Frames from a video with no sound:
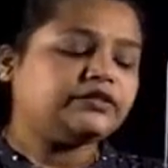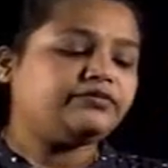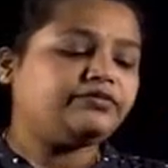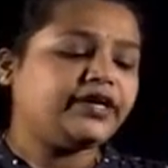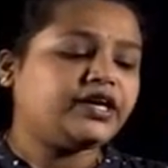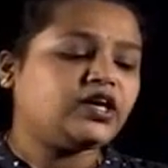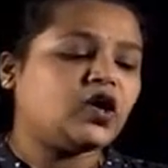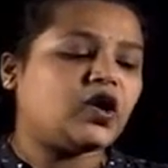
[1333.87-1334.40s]
We
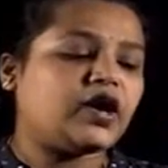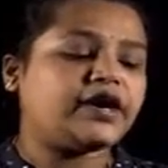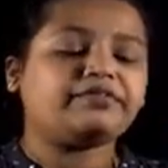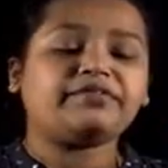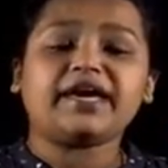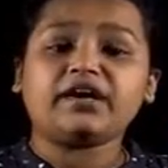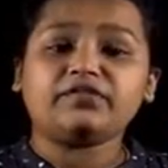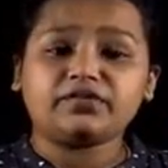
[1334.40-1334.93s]

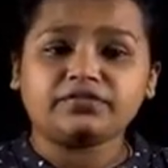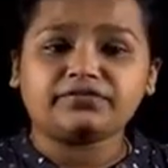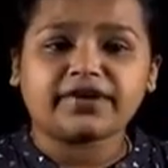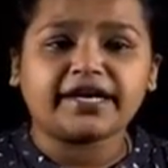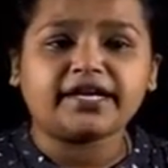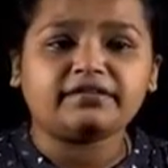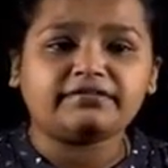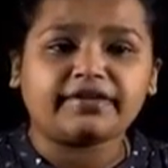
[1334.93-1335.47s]
have to
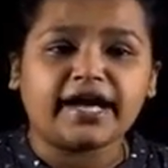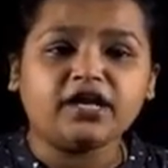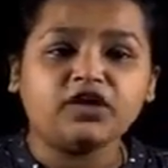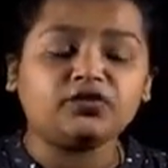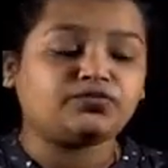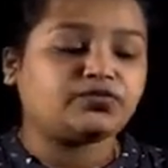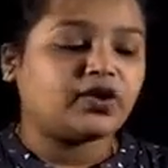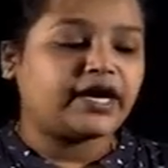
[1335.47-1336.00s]
find a
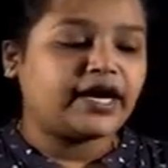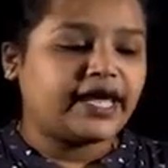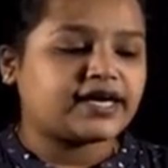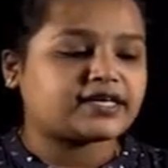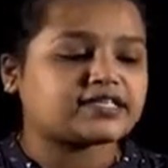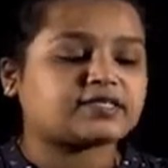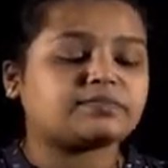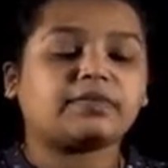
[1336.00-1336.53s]
value for
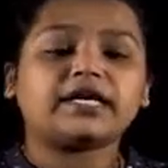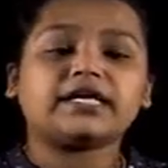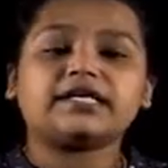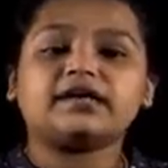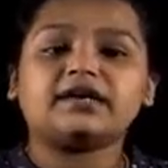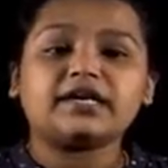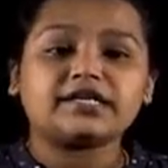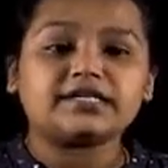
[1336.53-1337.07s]
x, but
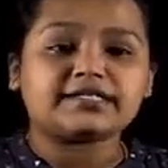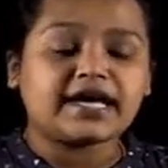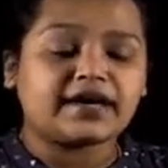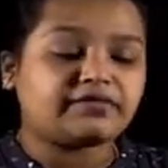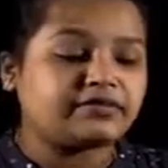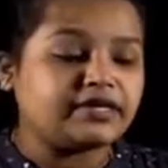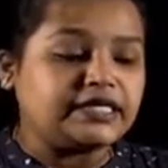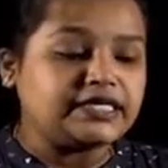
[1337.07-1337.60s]
here
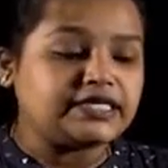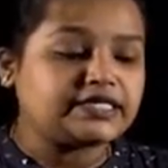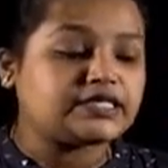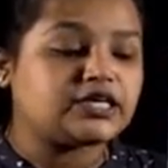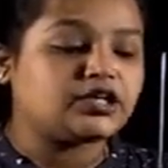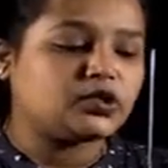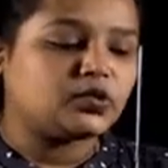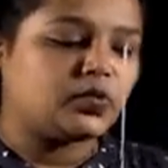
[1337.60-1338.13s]
it is
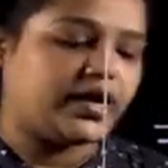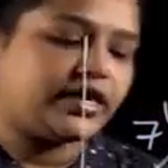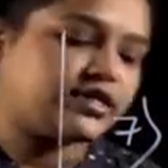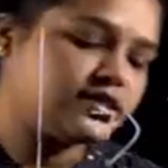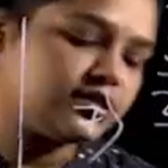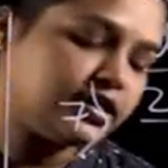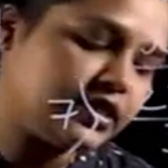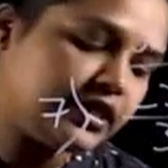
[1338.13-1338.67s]
2x.
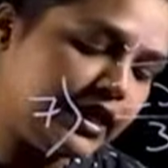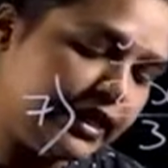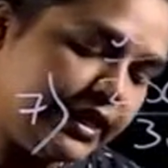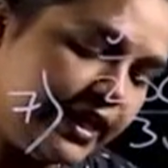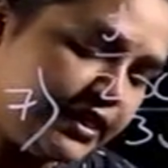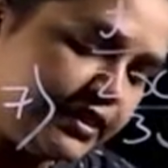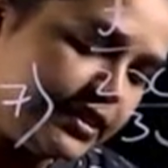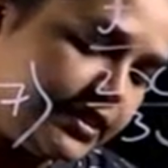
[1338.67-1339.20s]

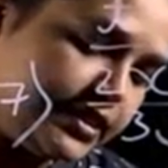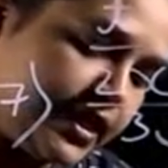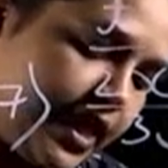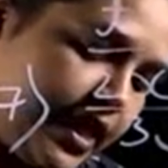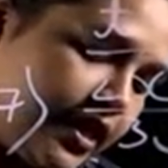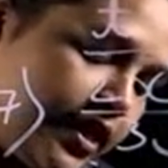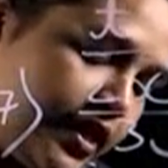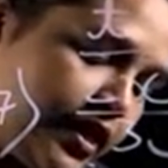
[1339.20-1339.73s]
Let's take